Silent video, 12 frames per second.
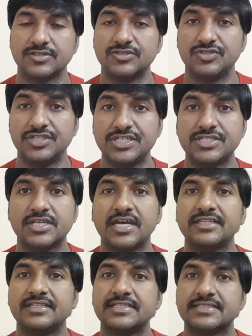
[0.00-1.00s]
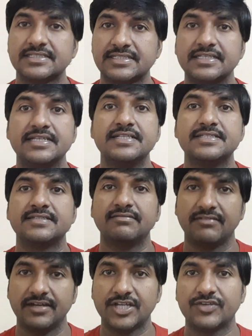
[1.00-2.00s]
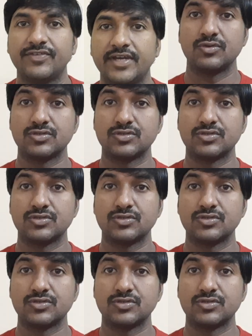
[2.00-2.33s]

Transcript: These are the skills required